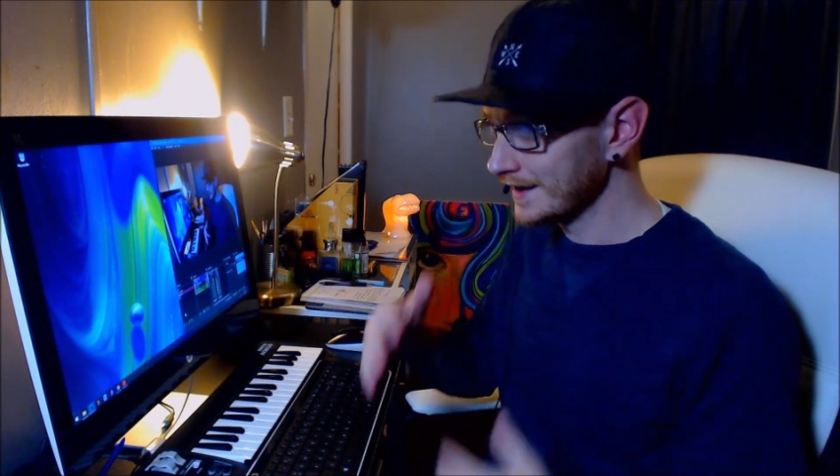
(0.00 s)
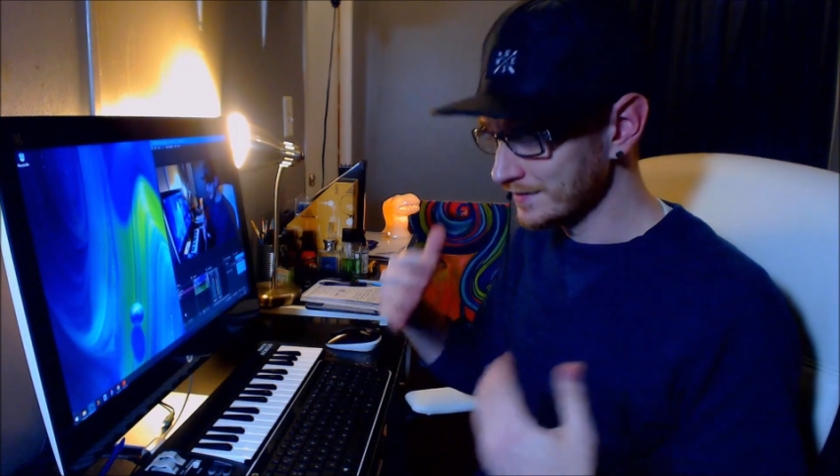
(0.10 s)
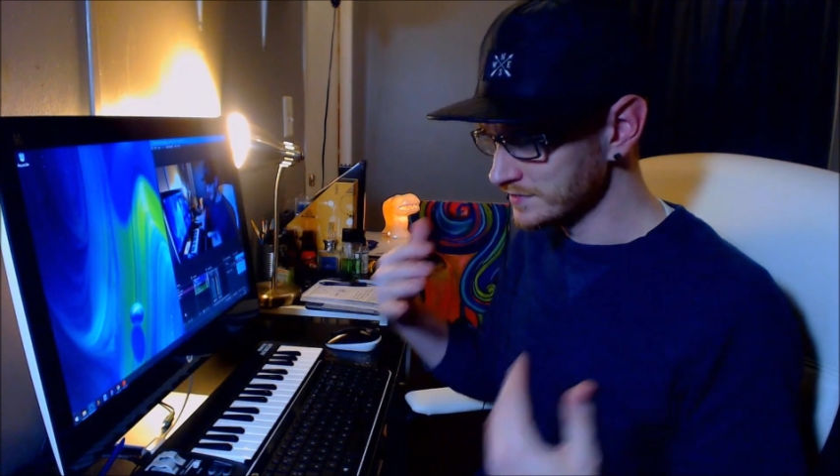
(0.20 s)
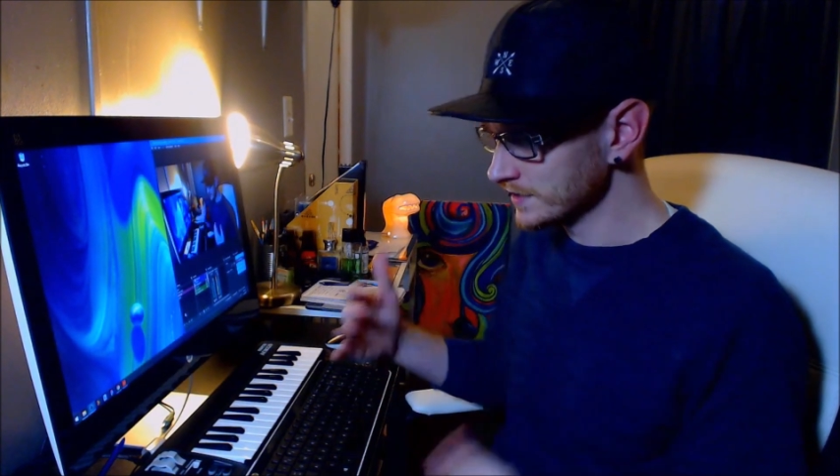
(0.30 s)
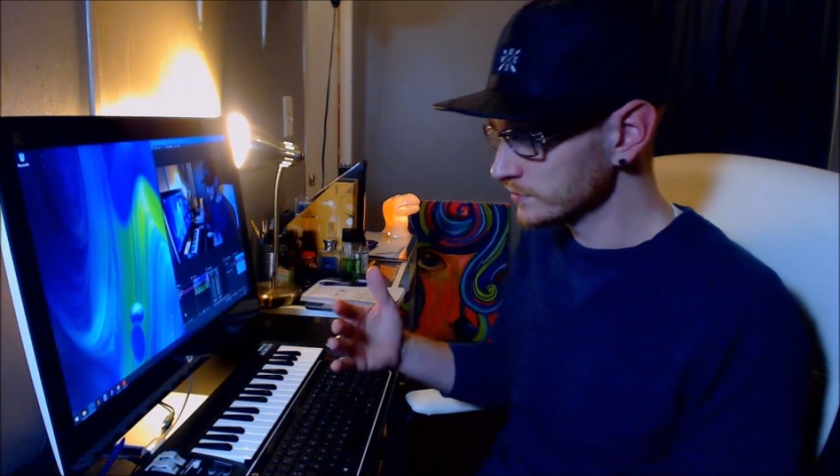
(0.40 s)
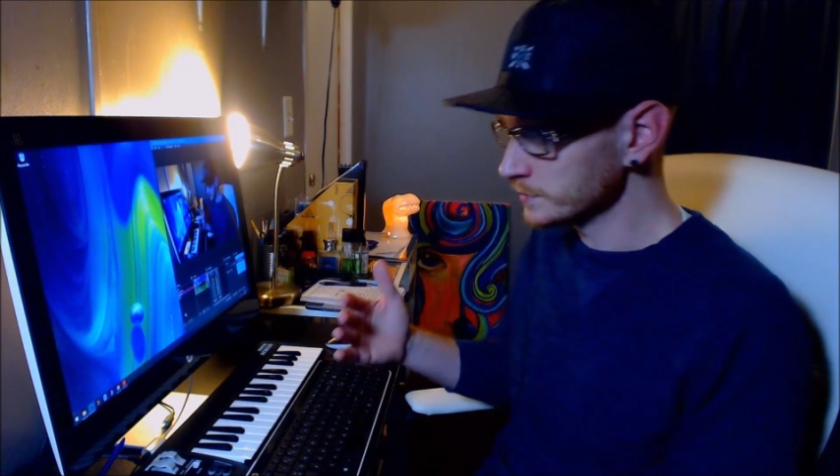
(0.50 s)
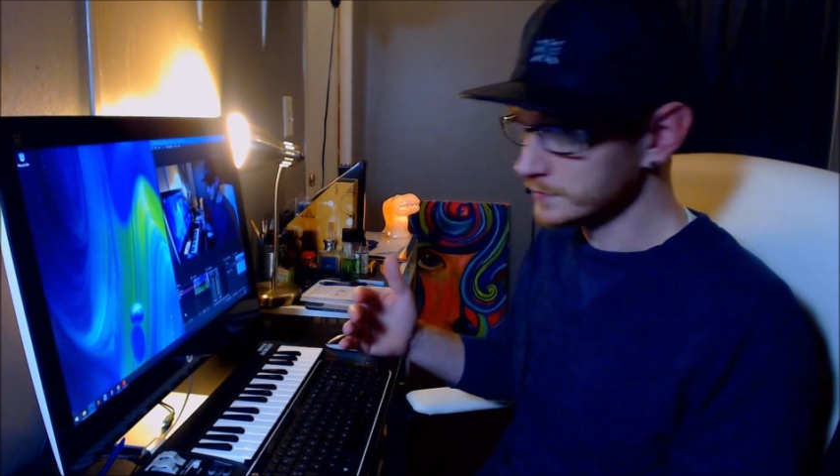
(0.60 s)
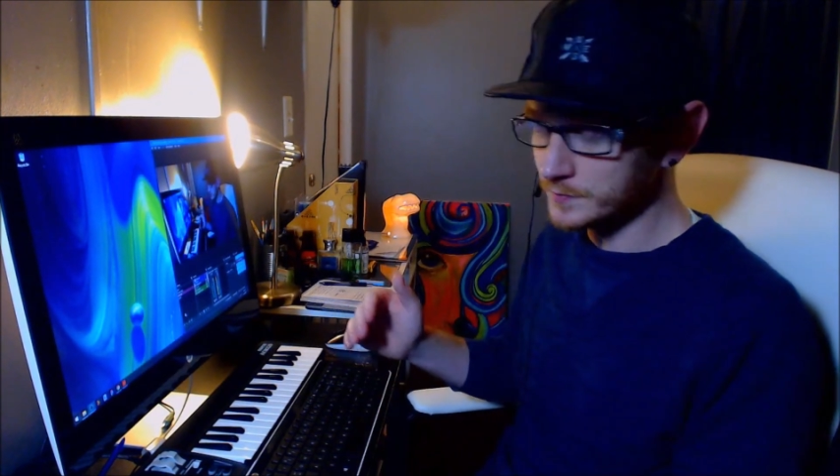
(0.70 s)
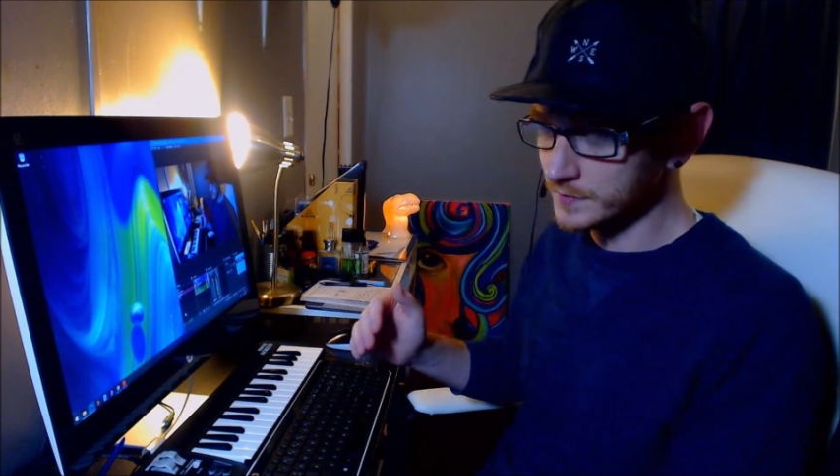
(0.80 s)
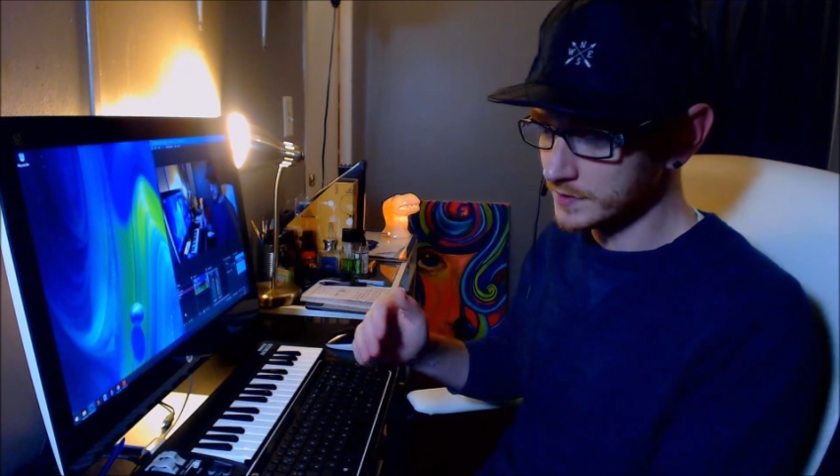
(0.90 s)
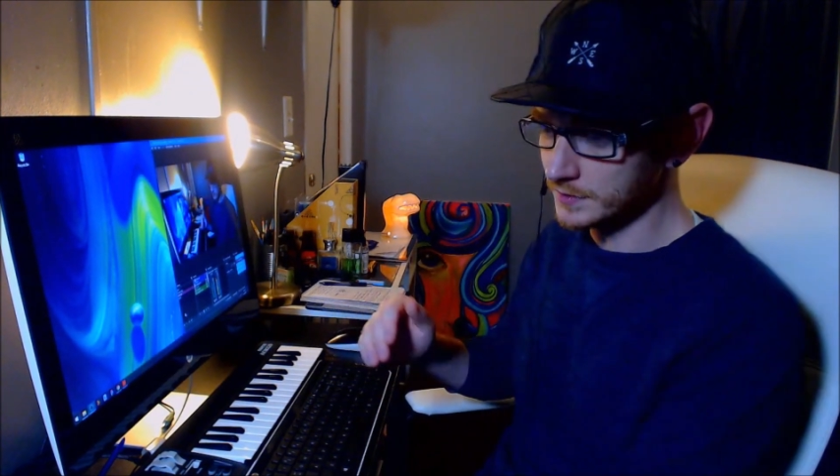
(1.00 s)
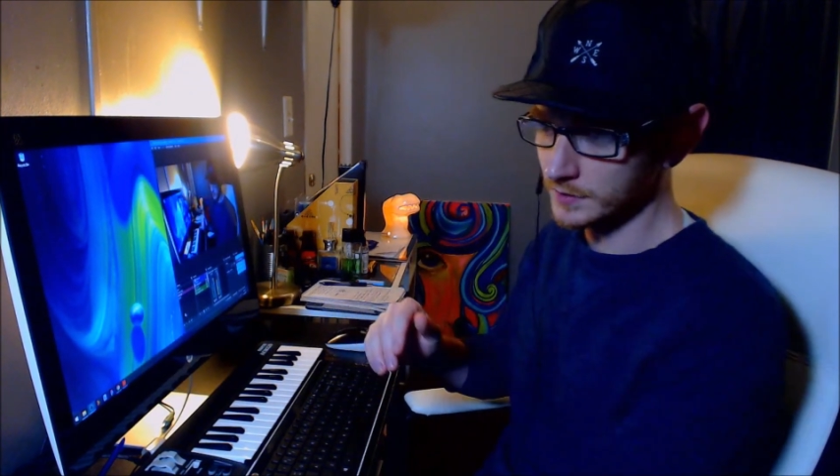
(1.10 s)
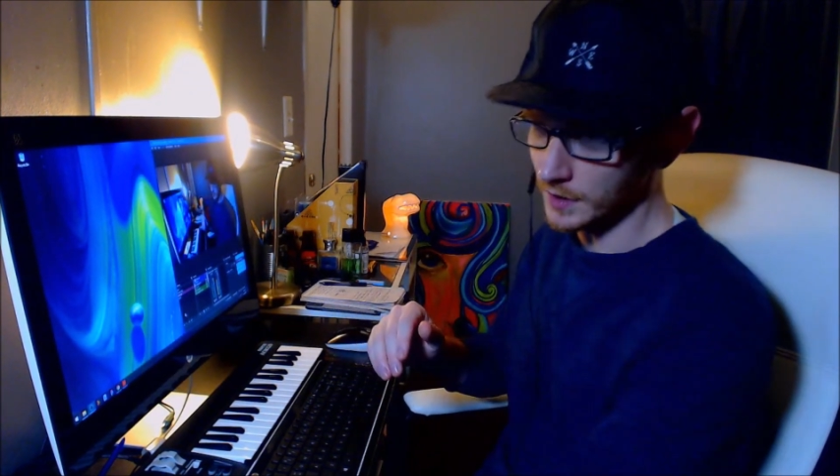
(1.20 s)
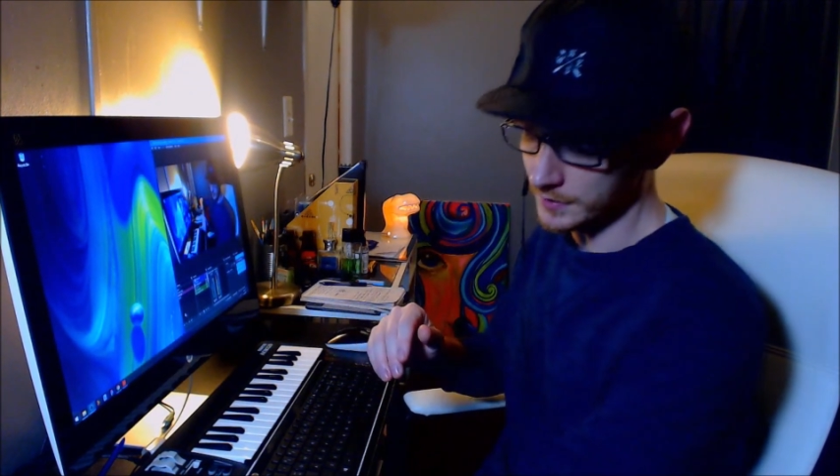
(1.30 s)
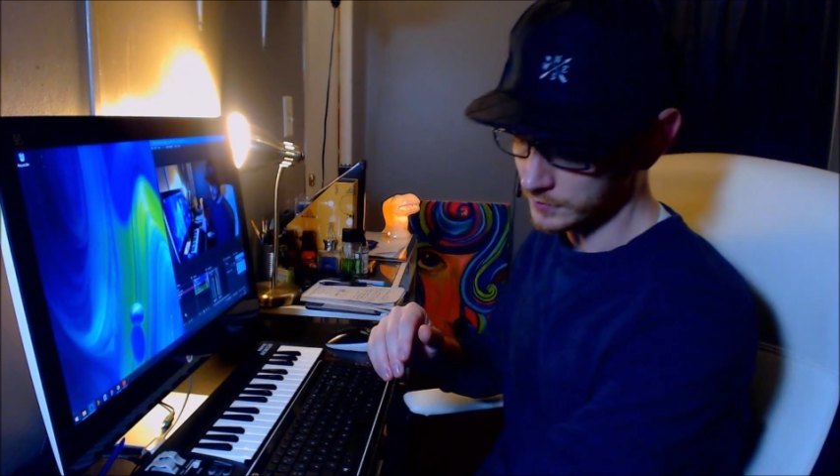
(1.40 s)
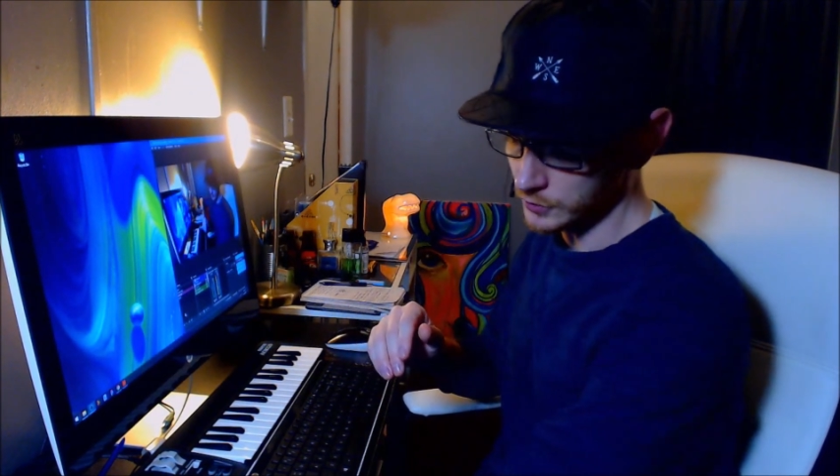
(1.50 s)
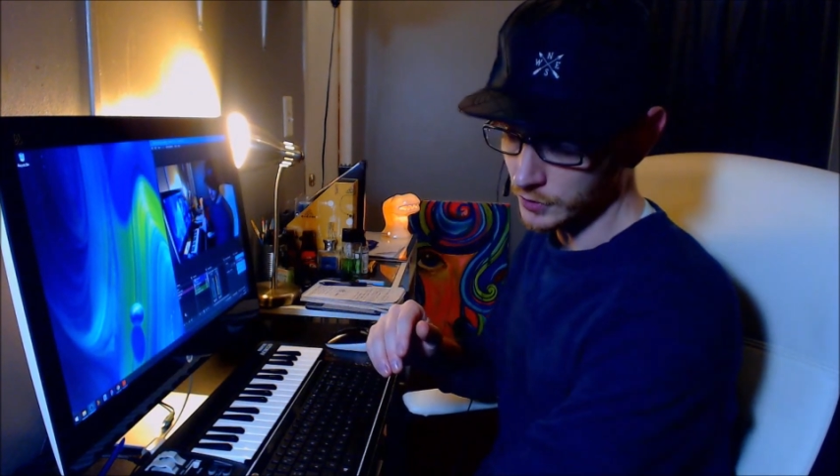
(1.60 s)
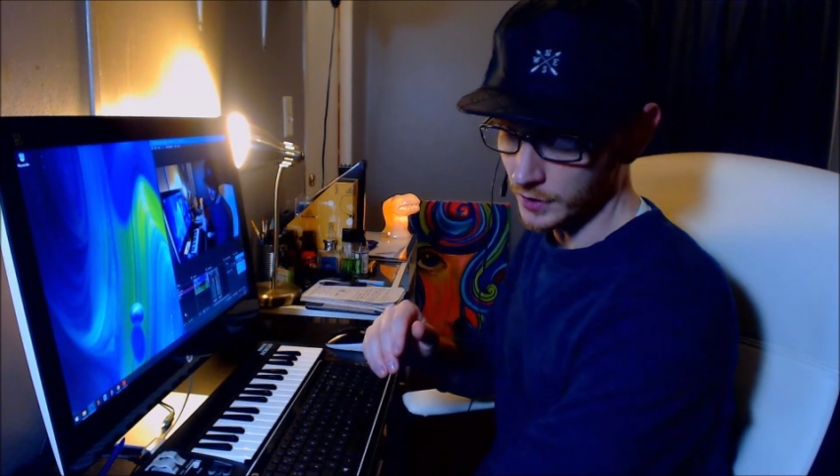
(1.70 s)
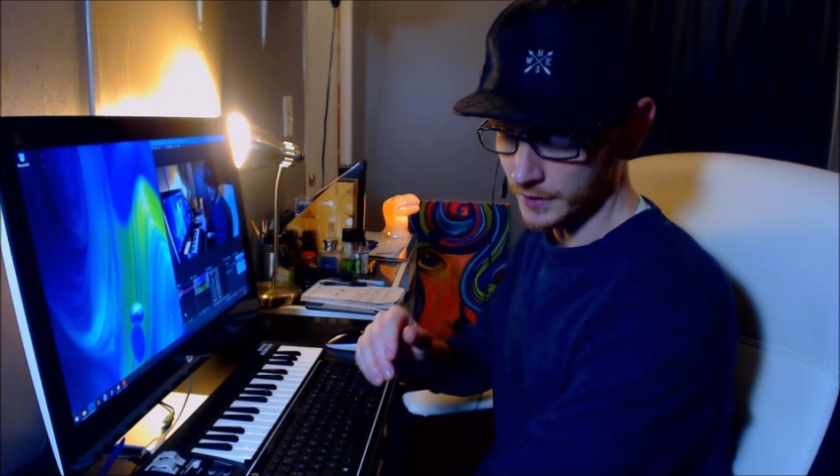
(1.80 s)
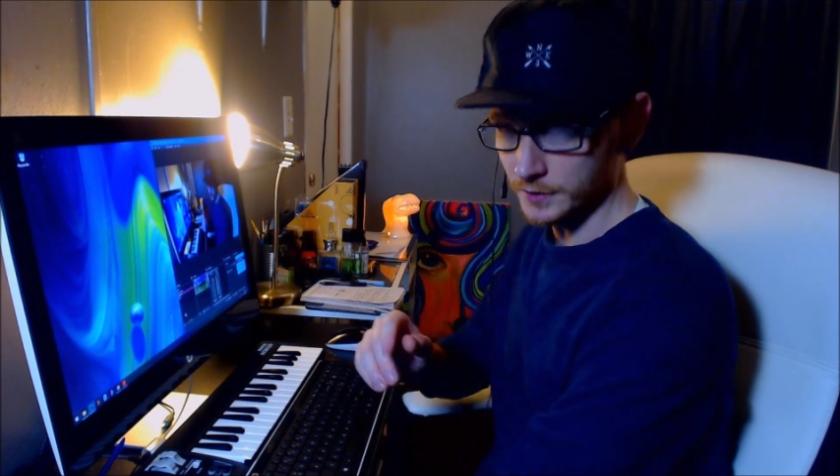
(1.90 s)
I've never gotten
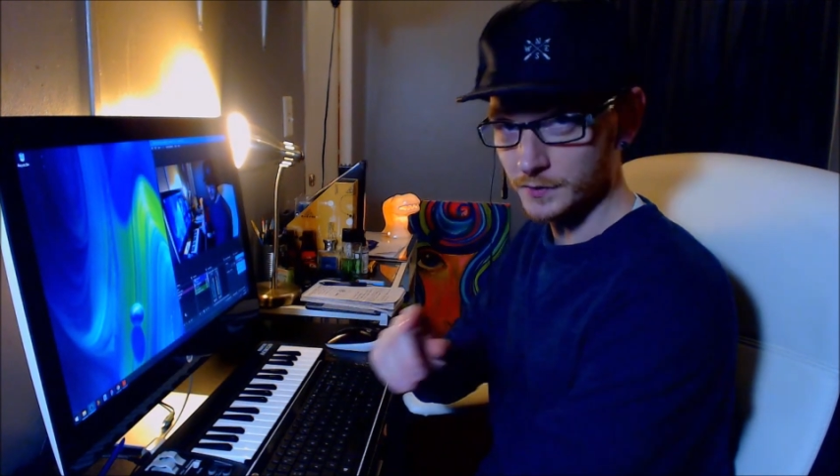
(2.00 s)
good audio